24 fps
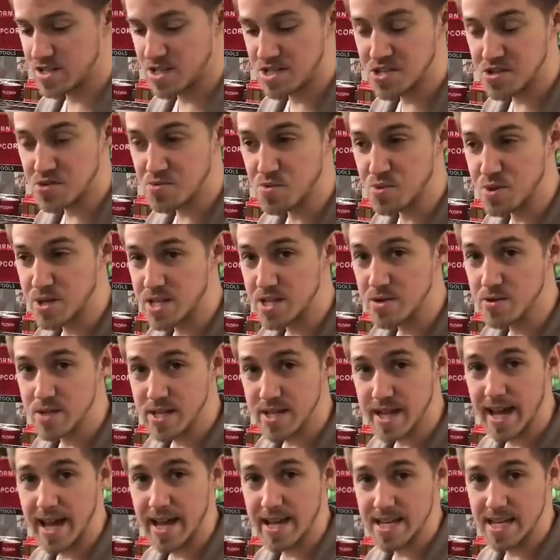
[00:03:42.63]
These are really,
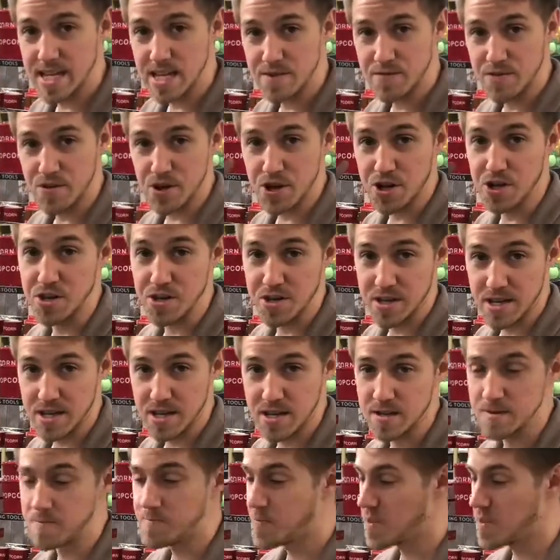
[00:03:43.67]
really handy for cooking.